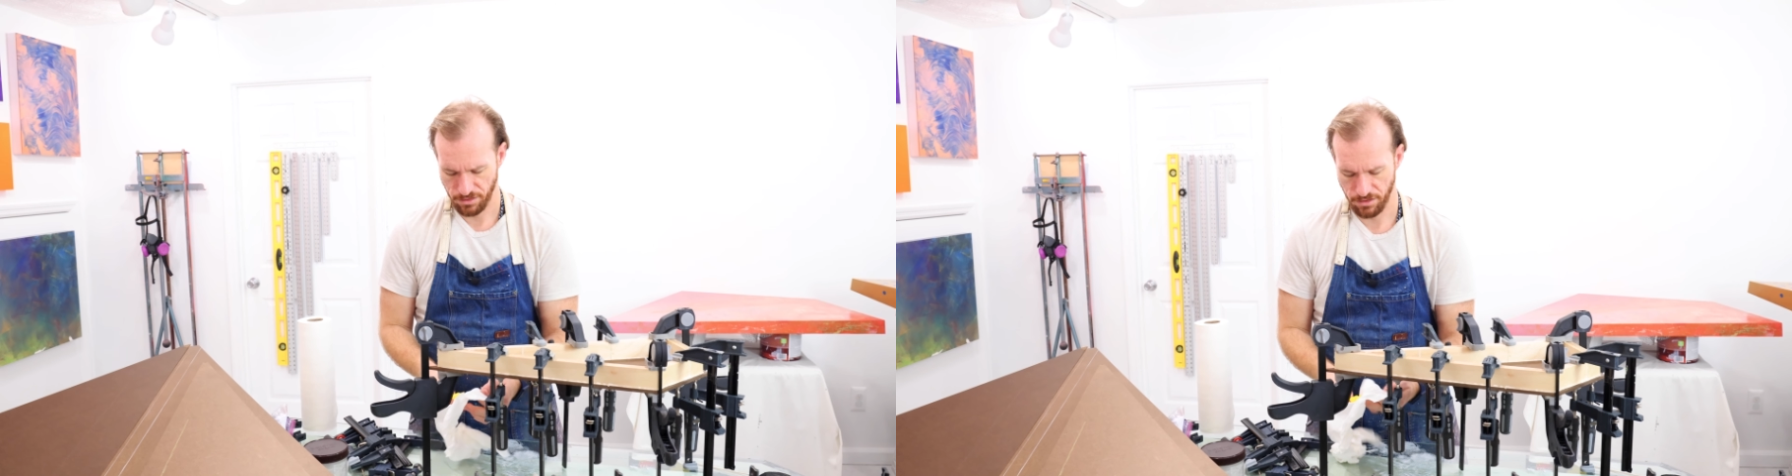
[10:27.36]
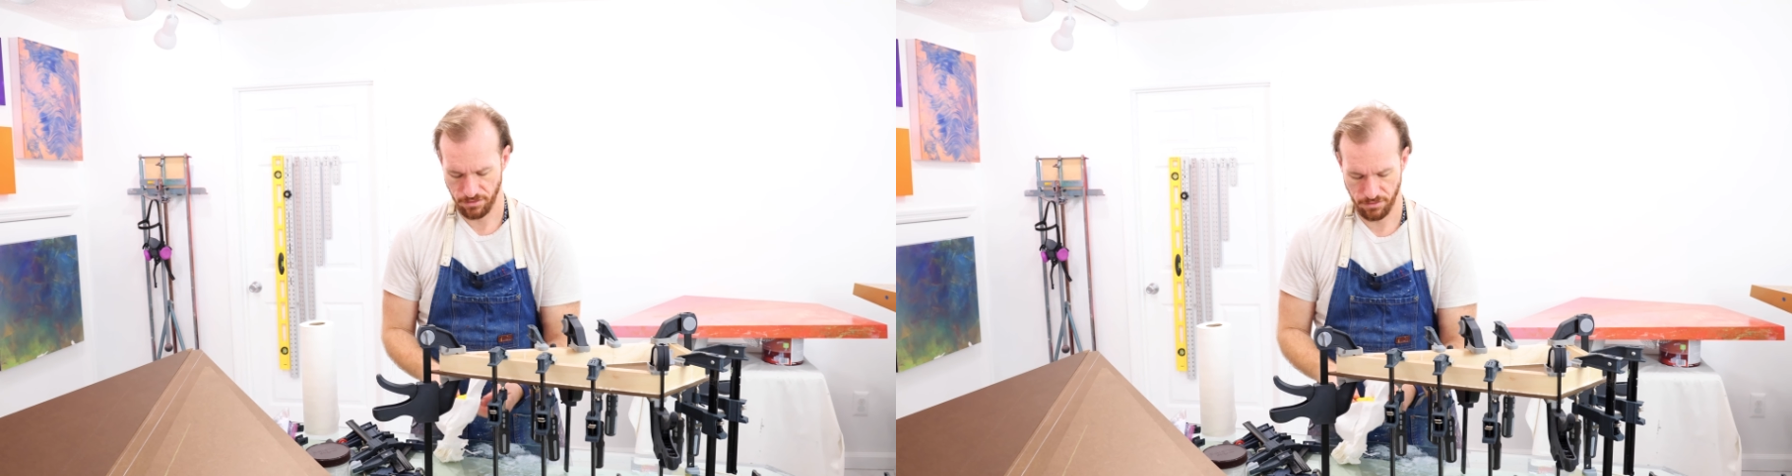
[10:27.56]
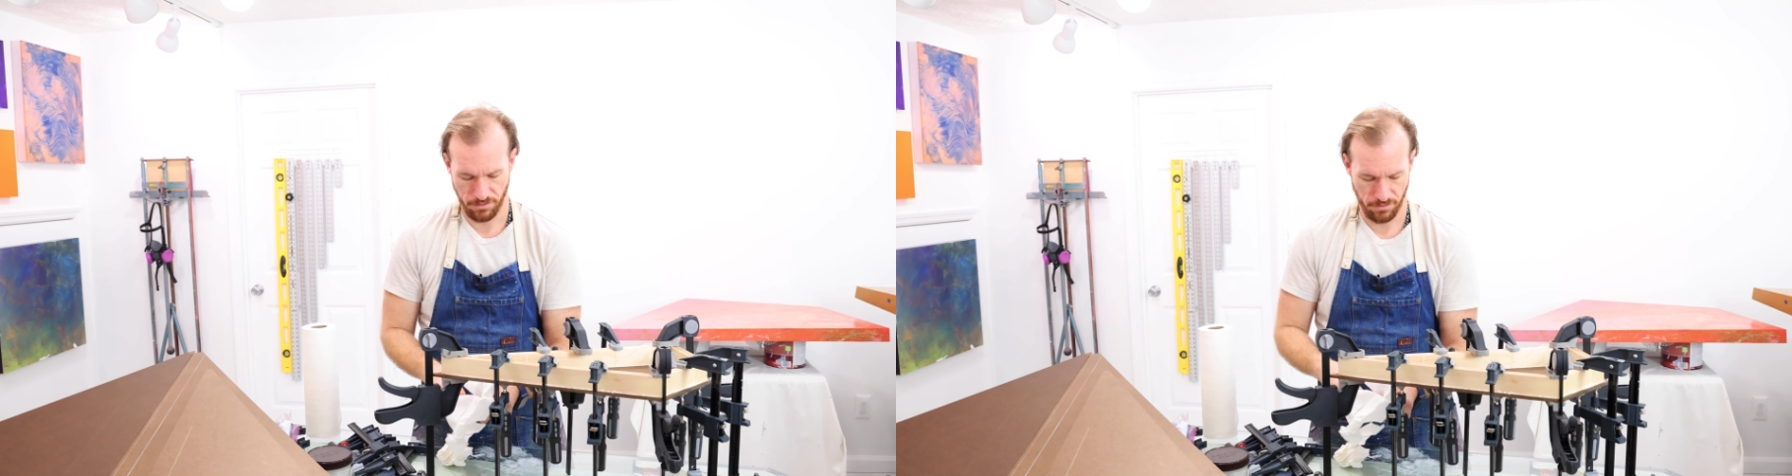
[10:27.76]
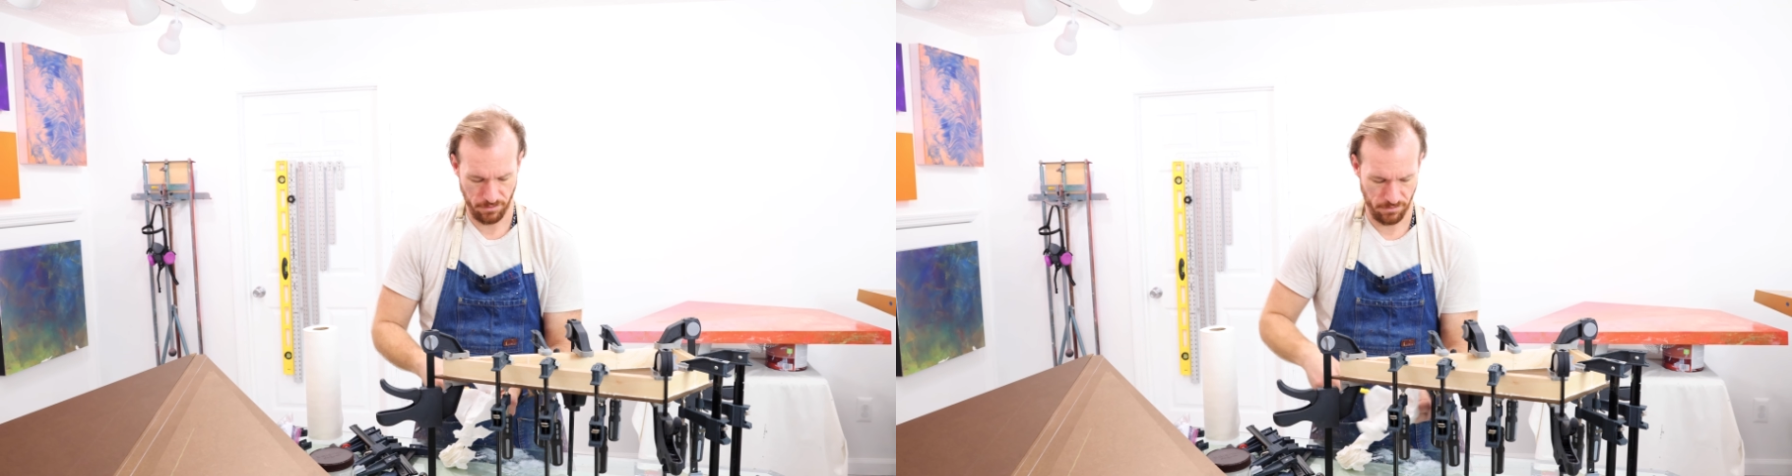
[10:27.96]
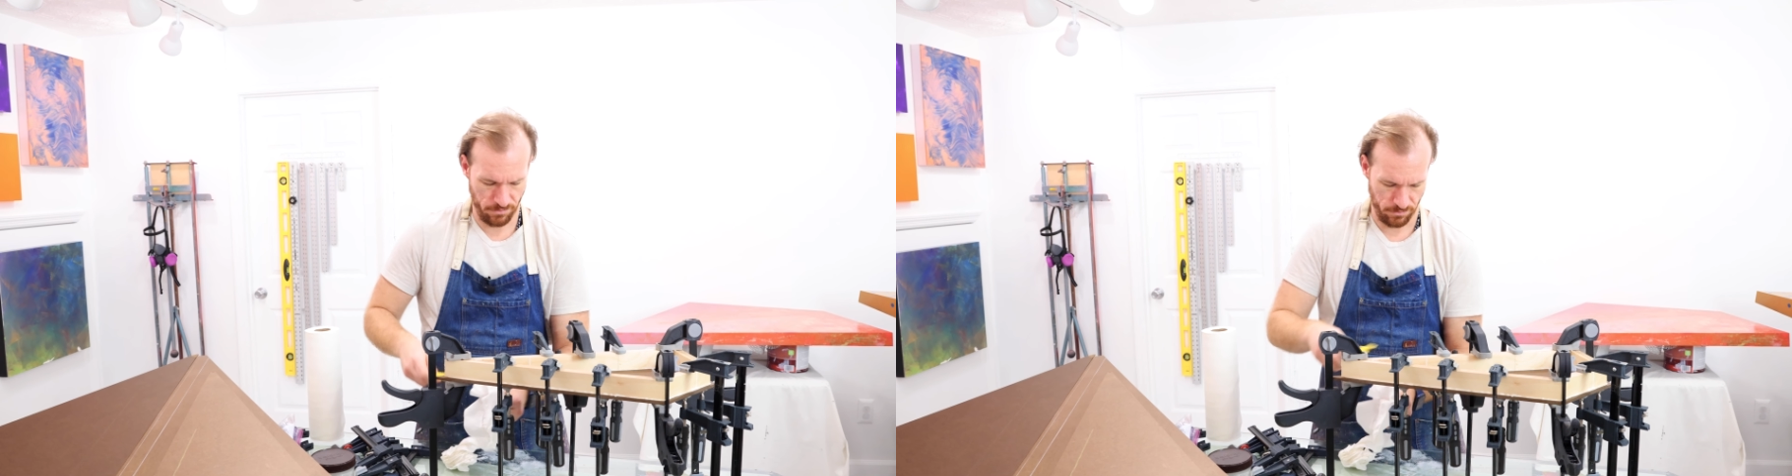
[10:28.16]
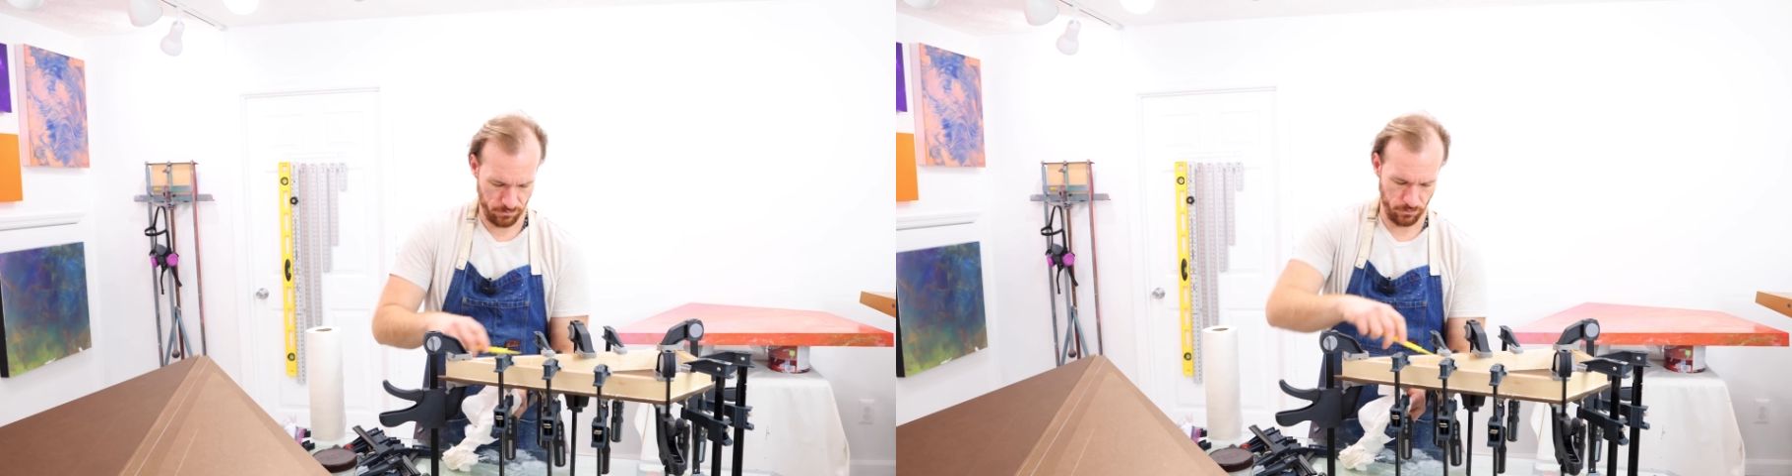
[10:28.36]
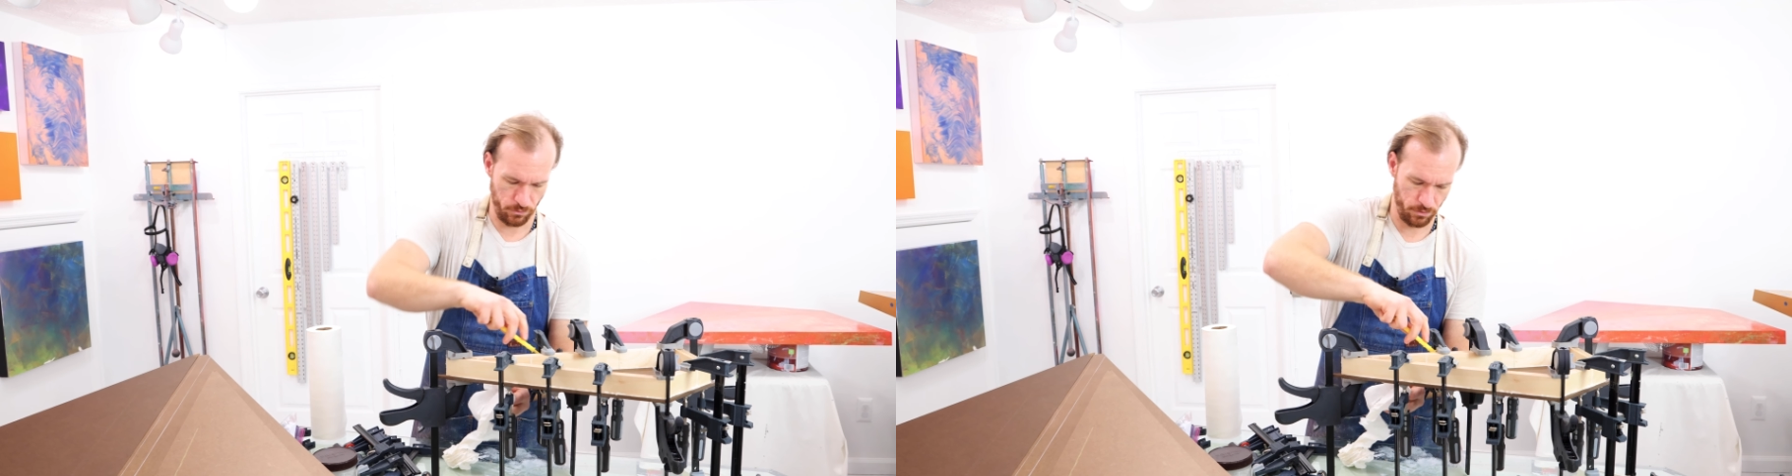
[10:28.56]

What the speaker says: get the glue